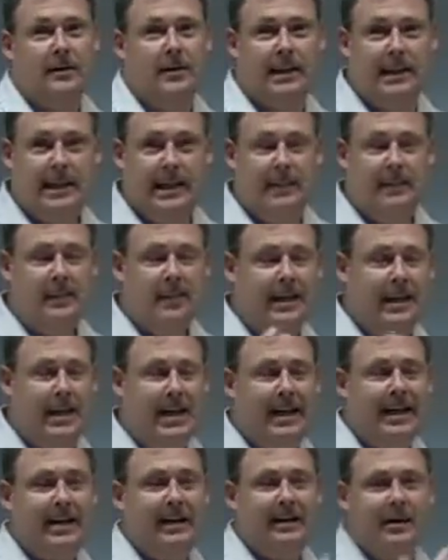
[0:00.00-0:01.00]
The
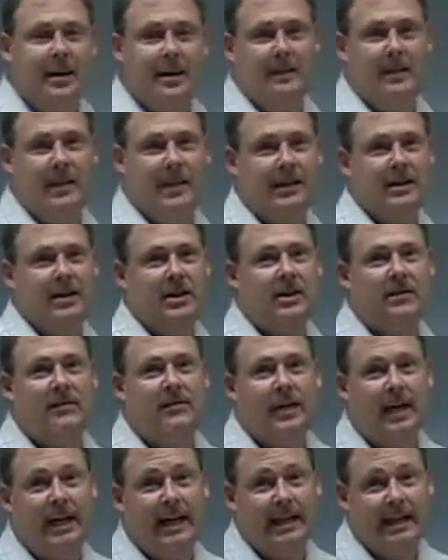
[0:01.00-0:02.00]
EPA can come in and just
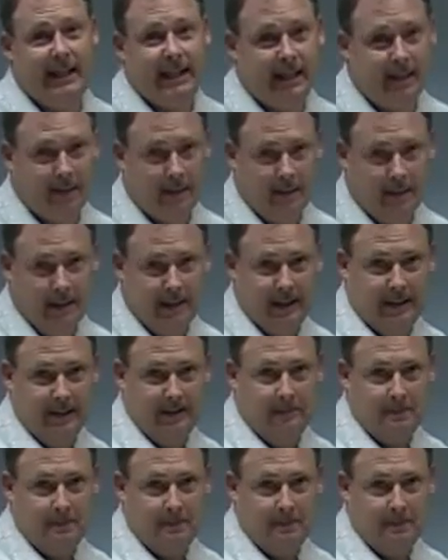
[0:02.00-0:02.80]
fine a company.